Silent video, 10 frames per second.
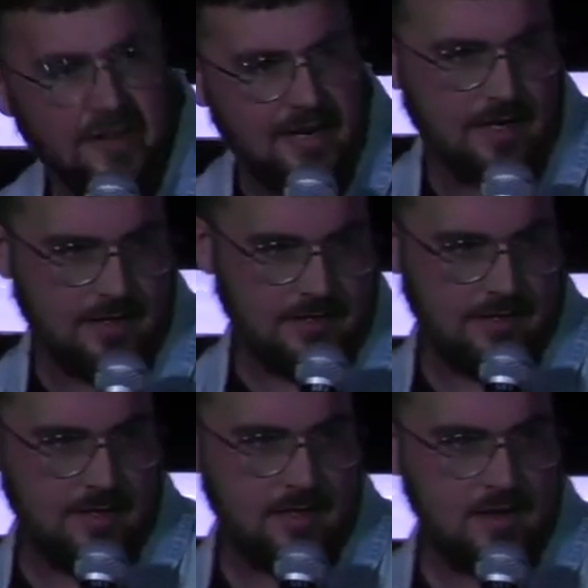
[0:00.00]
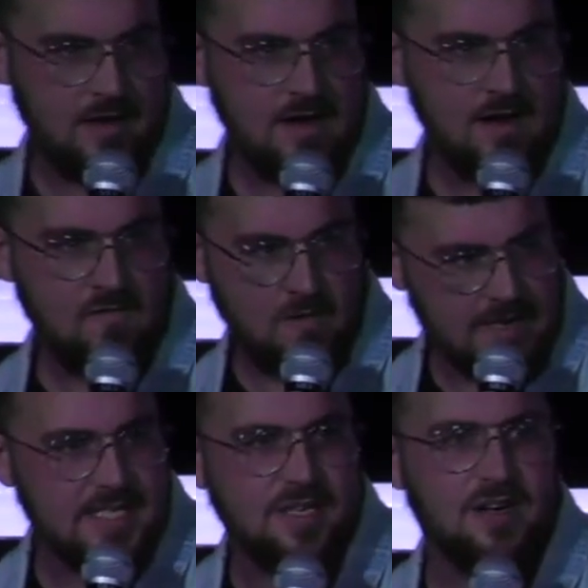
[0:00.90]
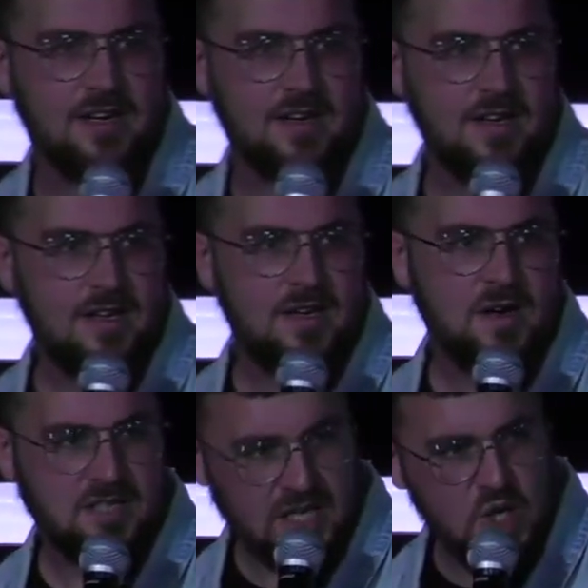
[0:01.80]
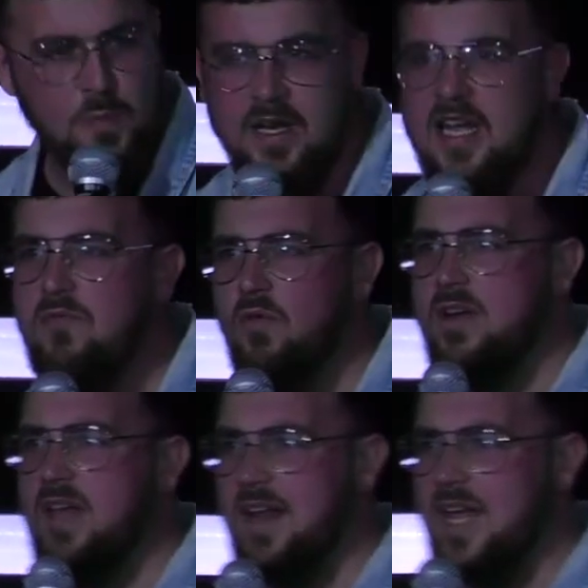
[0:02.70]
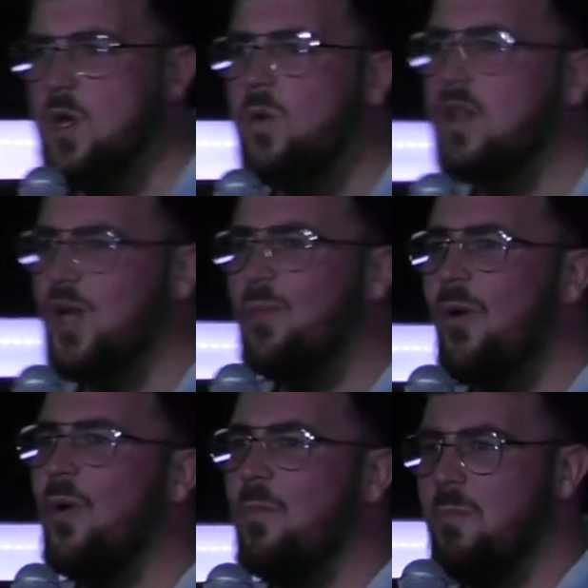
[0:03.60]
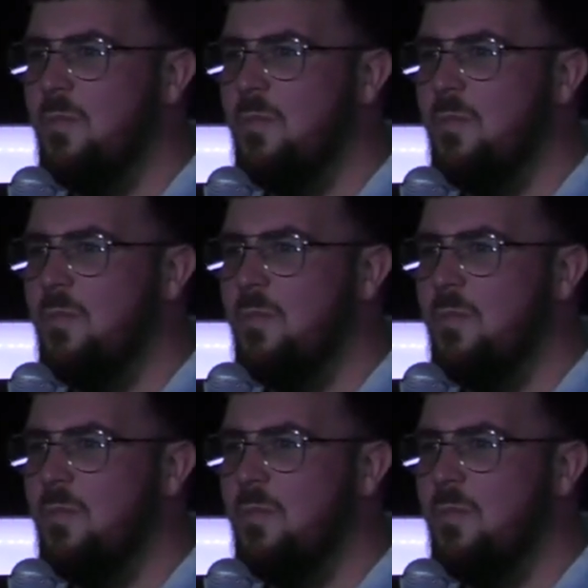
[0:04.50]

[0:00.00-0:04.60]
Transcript: here for my son. Because I do believe one day that he will come home.